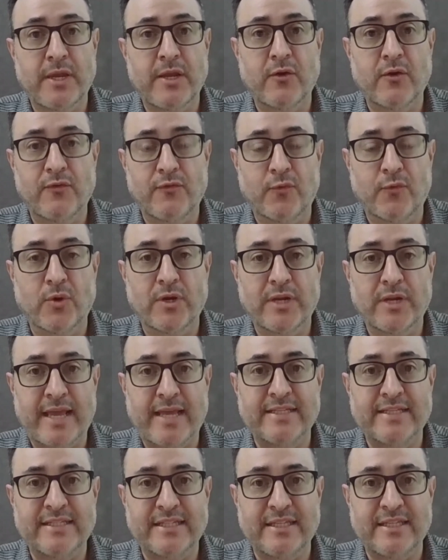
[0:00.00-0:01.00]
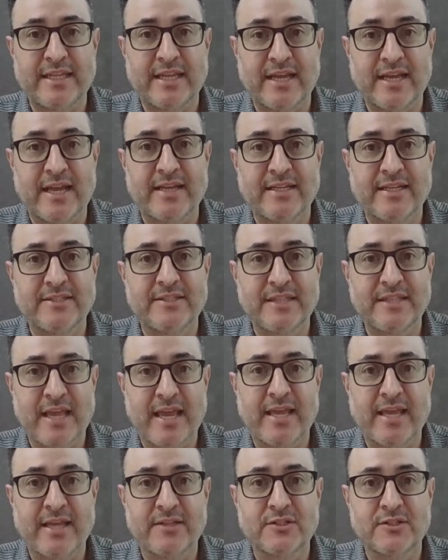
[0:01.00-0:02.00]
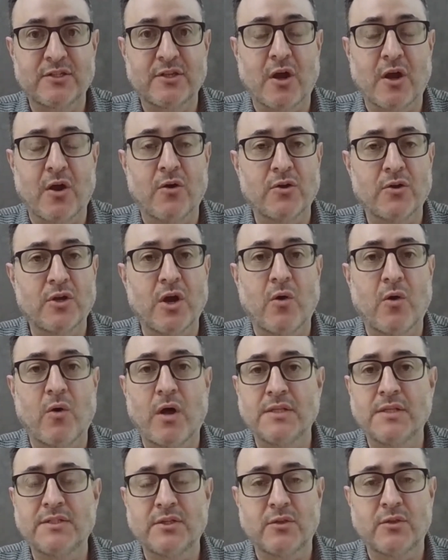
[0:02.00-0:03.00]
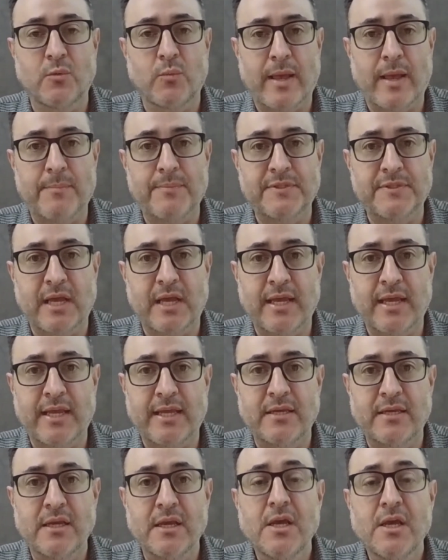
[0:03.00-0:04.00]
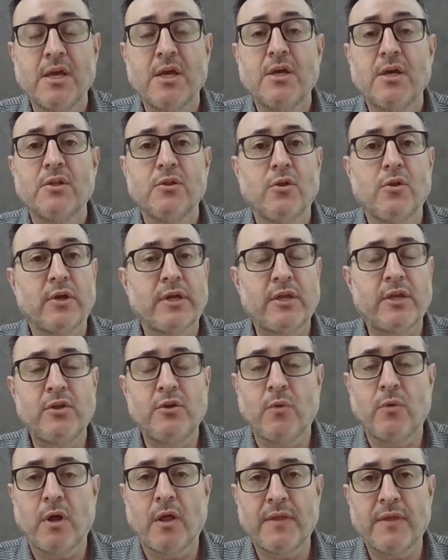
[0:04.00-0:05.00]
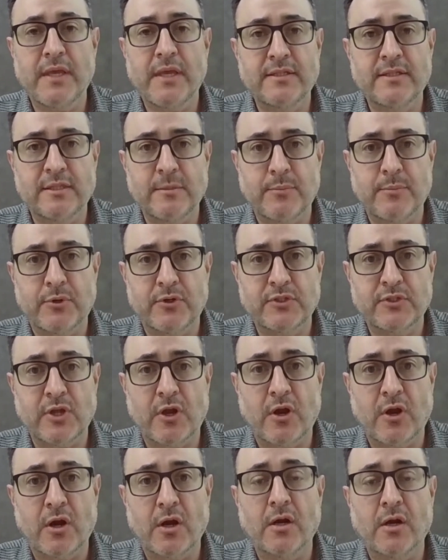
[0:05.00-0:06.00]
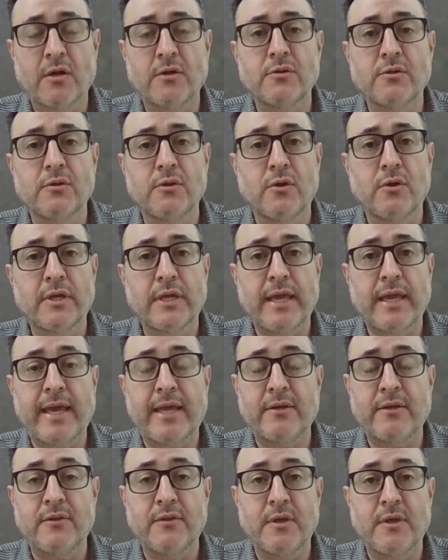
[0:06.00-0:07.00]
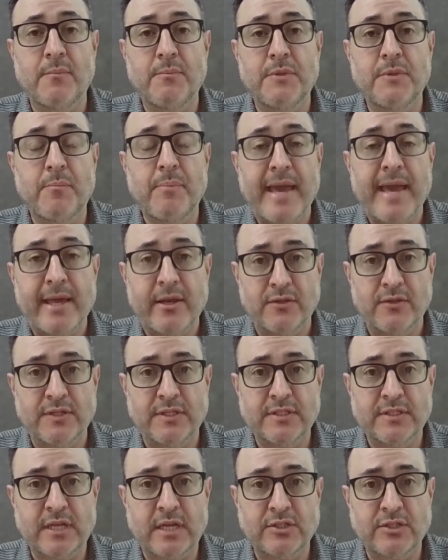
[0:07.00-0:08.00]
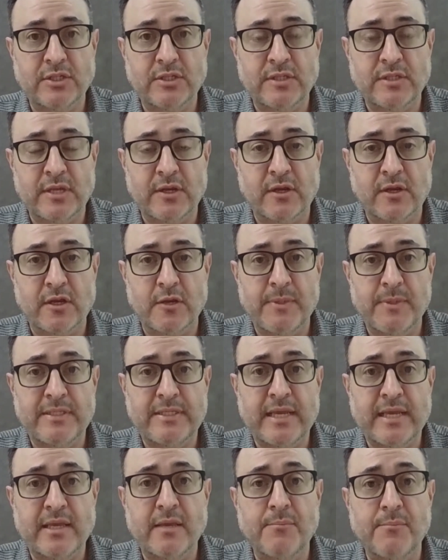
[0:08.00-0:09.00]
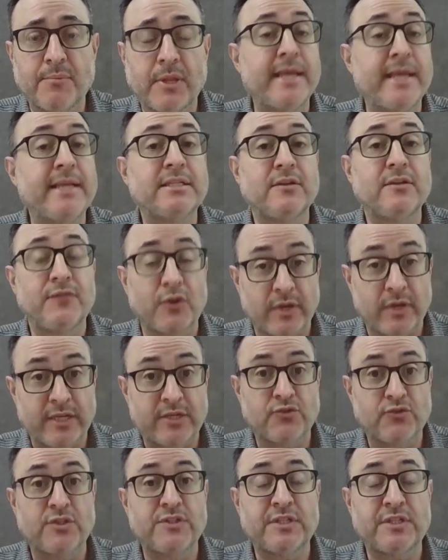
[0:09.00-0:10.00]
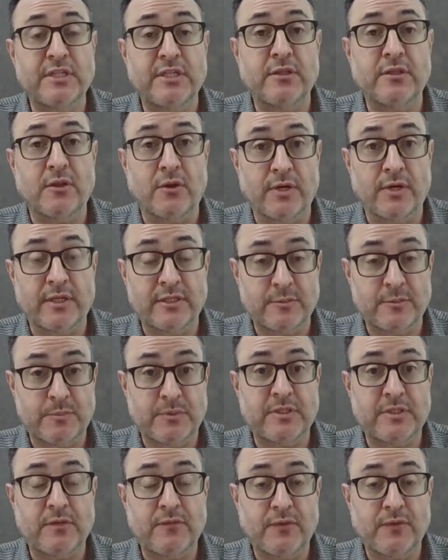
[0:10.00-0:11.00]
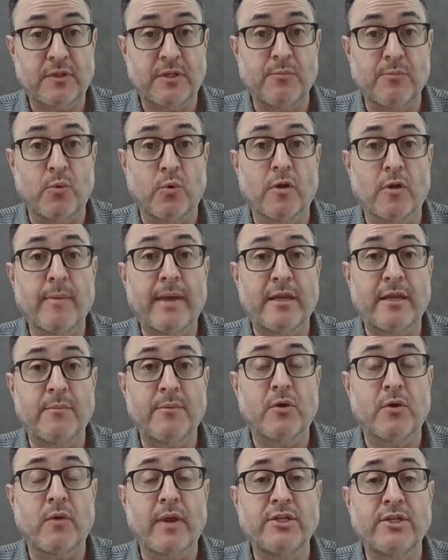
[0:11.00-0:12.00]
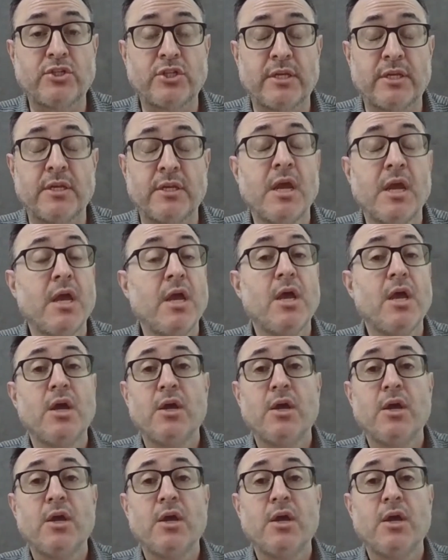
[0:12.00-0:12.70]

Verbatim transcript: 3 or 4 days in the United States. Go onto the website, look at who all the exhibitors are, look at the panel discussions that are going to be taking place. If you're interested in learning specifically more about immigration,